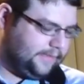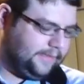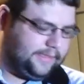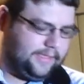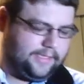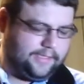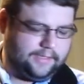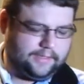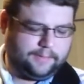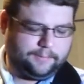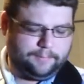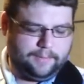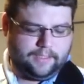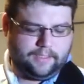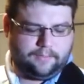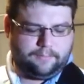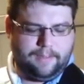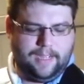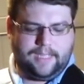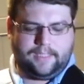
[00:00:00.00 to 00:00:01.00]
is a
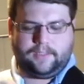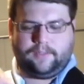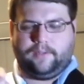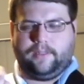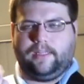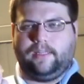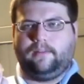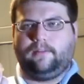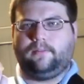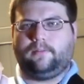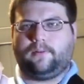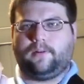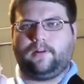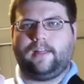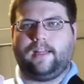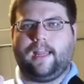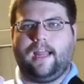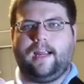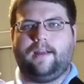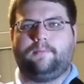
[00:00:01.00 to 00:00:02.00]
spare battery
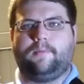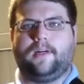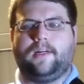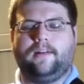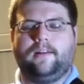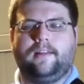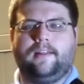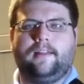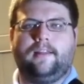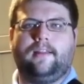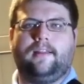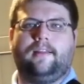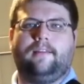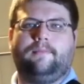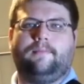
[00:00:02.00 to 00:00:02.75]
for the camera.